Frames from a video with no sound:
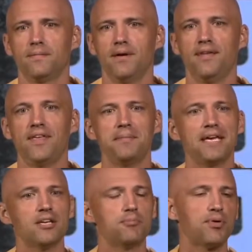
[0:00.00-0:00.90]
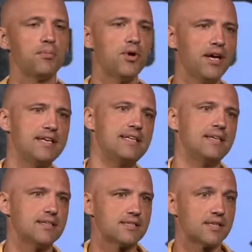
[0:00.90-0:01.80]
and they begin to promote
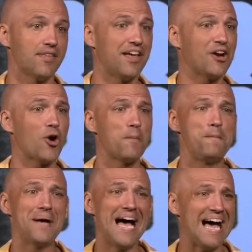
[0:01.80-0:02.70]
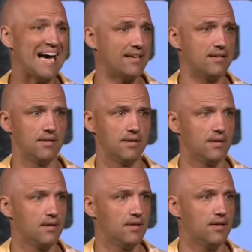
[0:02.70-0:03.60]
ideas that are bad,
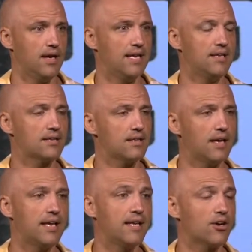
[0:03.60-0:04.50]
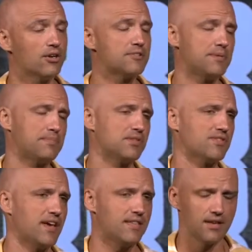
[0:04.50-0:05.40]
and it hurts people's
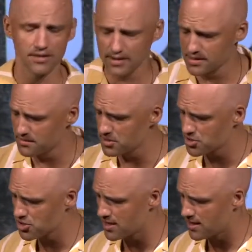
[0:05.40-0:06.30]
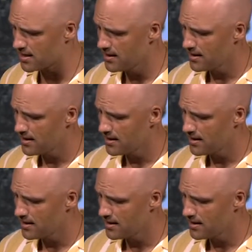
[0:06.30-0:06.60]
faith, and it leads them astray.